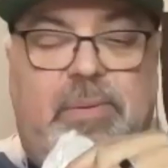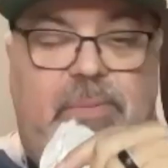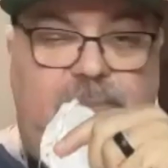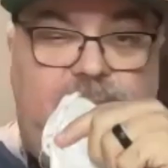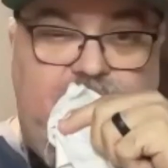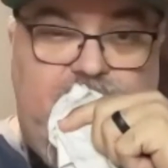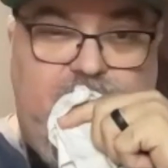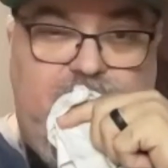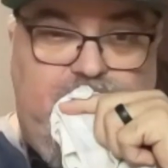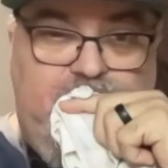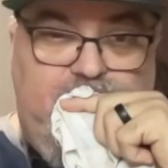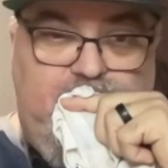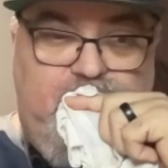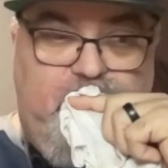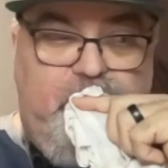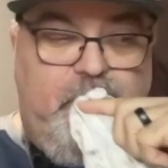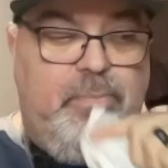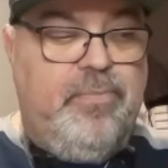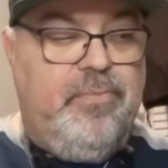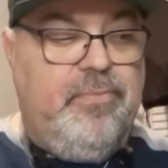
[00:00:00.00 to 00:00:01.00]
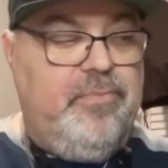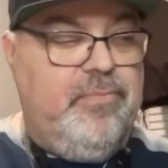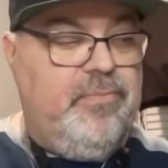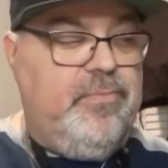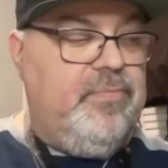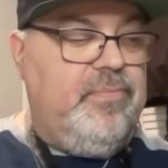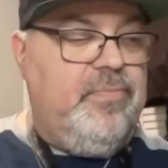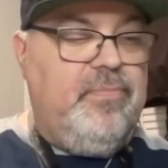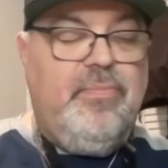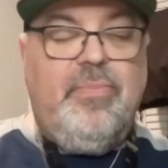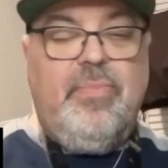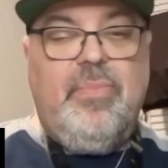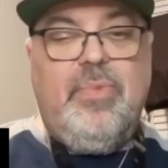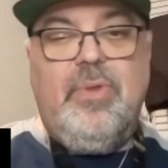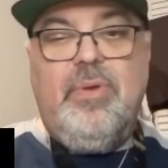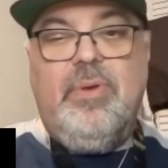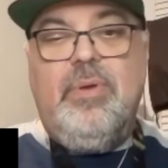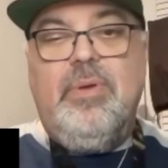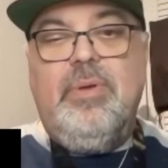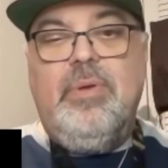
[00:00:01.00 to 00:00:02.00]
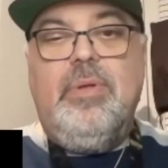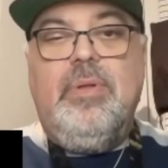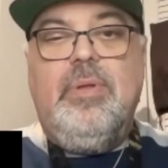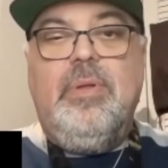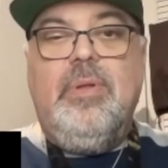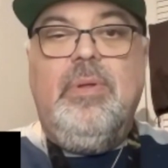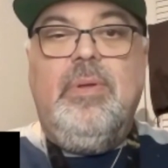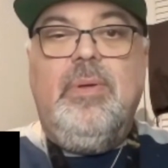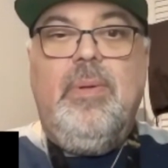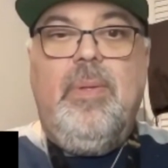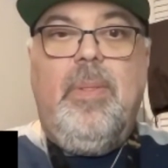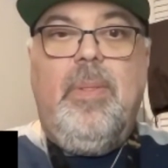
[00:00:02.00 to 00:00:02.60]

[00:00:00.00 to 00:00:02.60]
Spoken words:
While working it. Um, but